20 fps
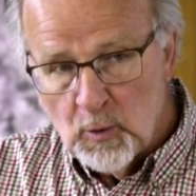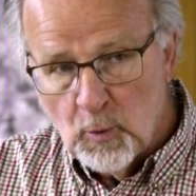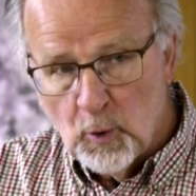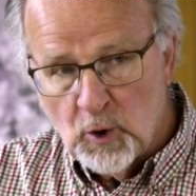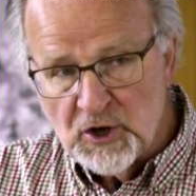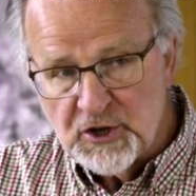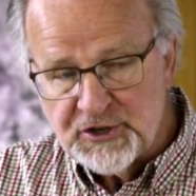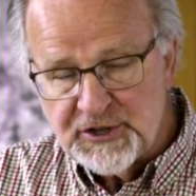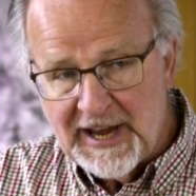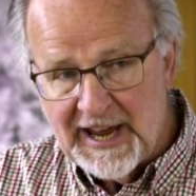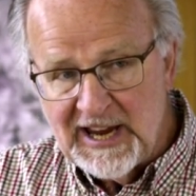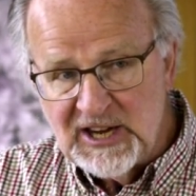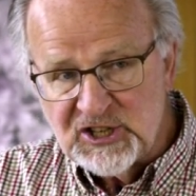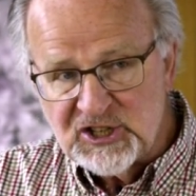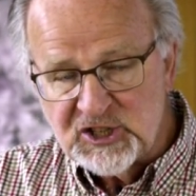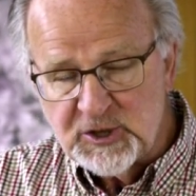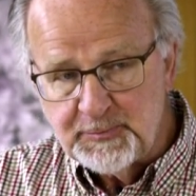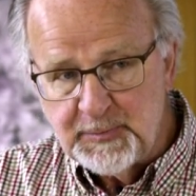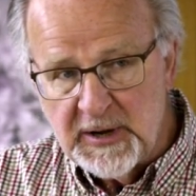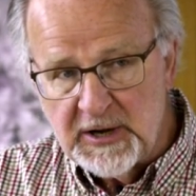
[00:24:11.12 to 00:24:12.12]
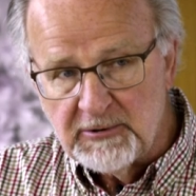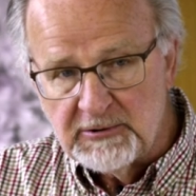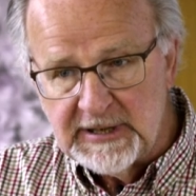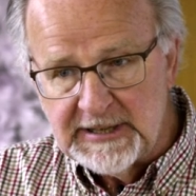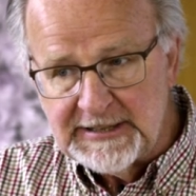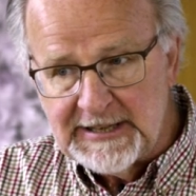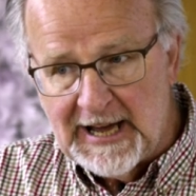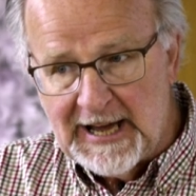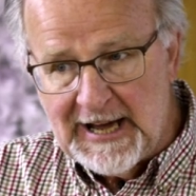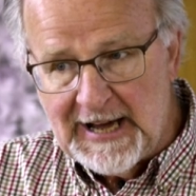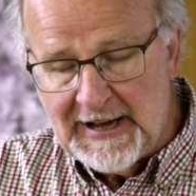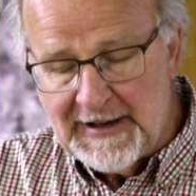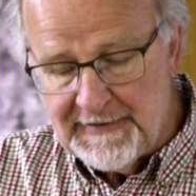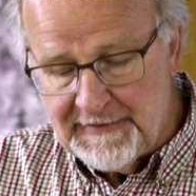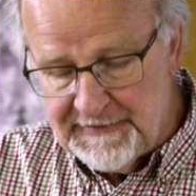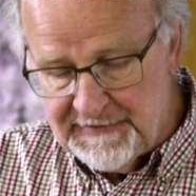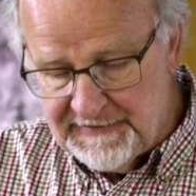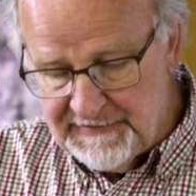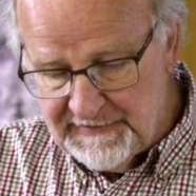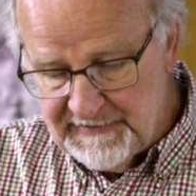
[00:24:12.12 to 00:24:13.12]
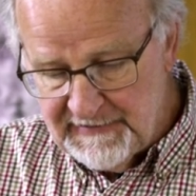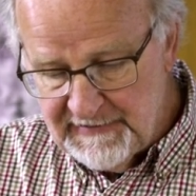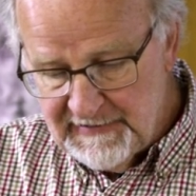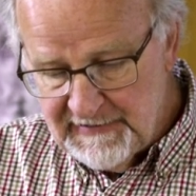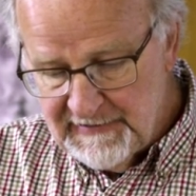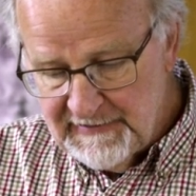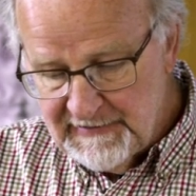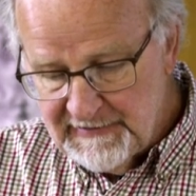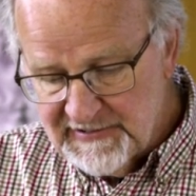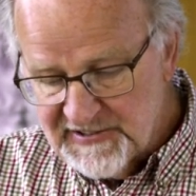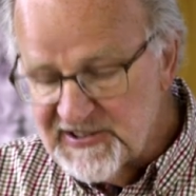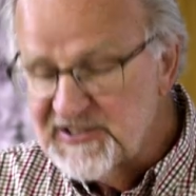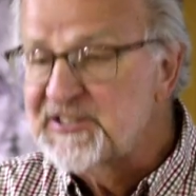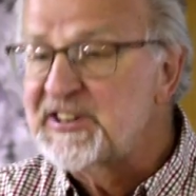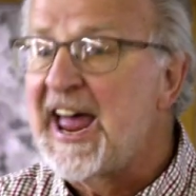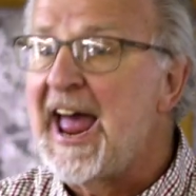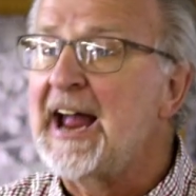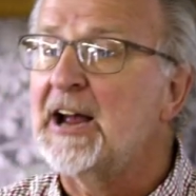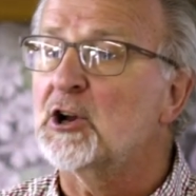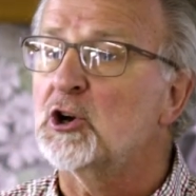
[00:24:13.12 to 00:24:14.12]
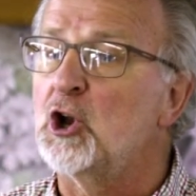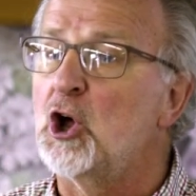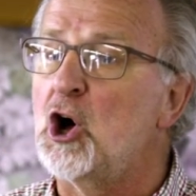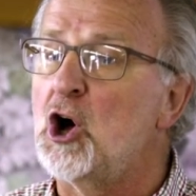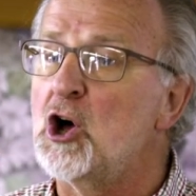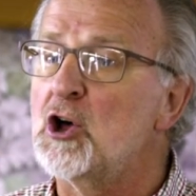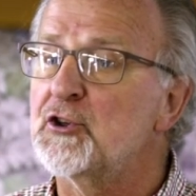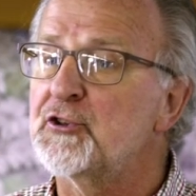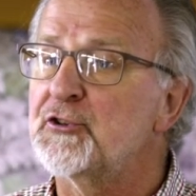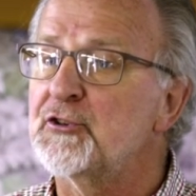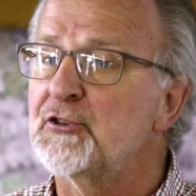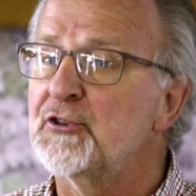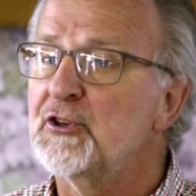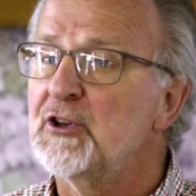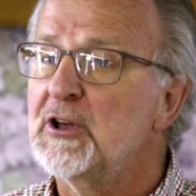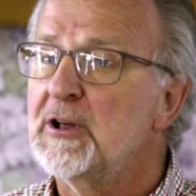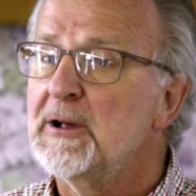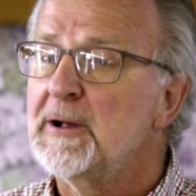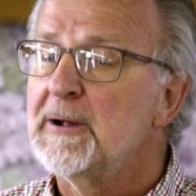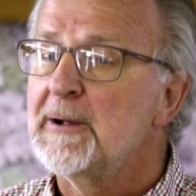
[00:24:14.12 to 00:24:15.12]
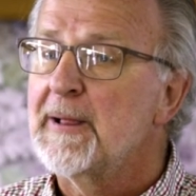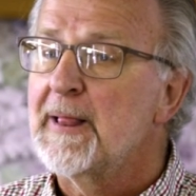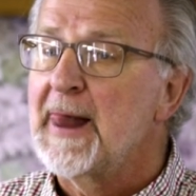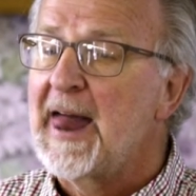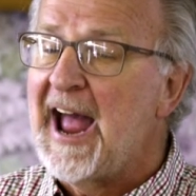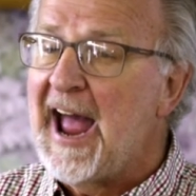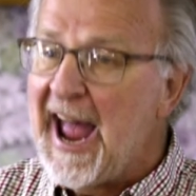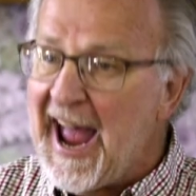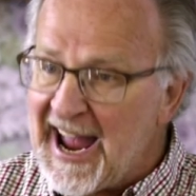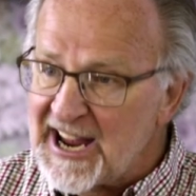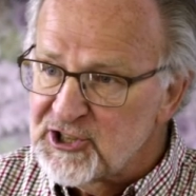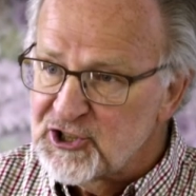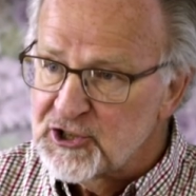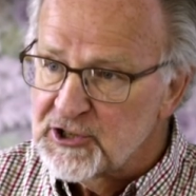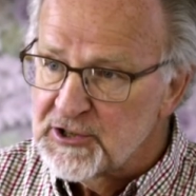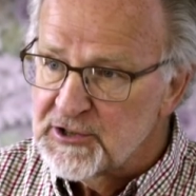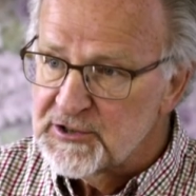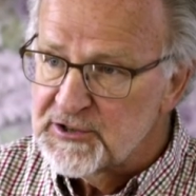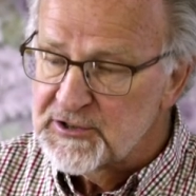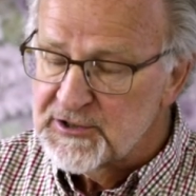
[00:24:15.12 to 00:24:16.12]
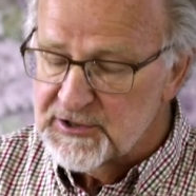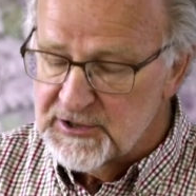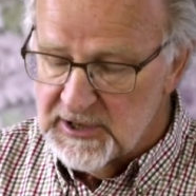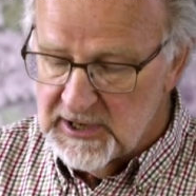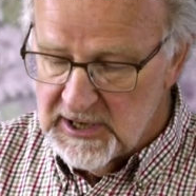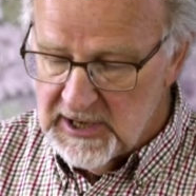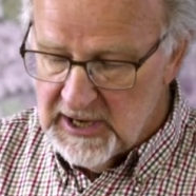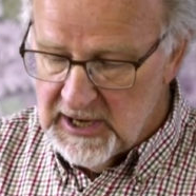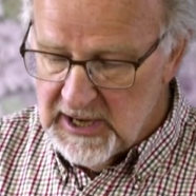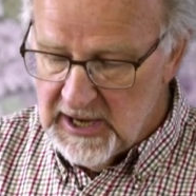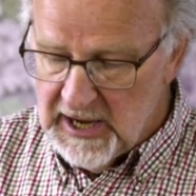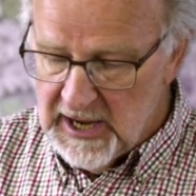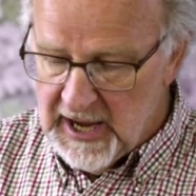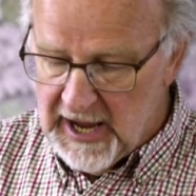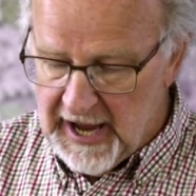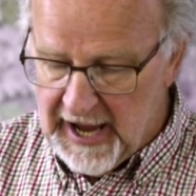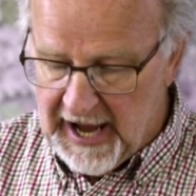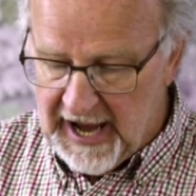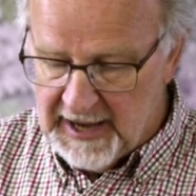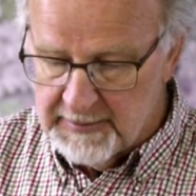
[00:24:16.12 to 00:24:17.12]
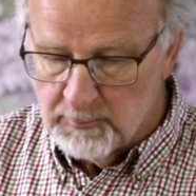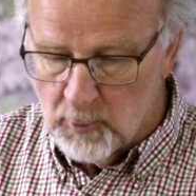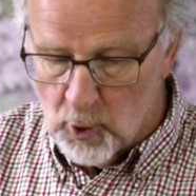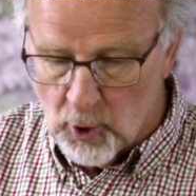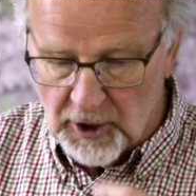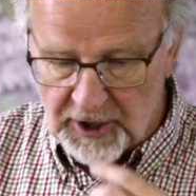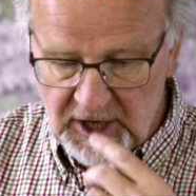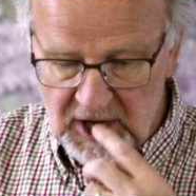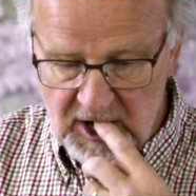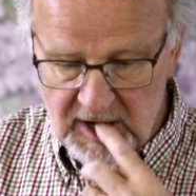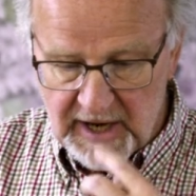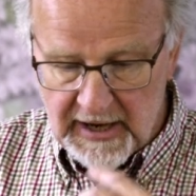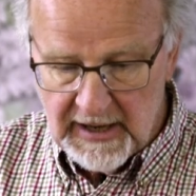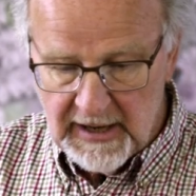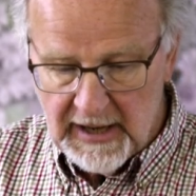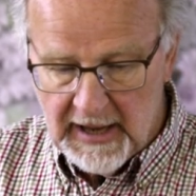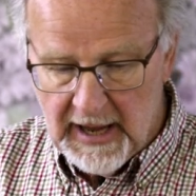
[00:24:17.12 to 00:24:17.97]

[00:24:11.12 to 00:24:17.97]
was a spirit of sackcloth, ashes, and mourning.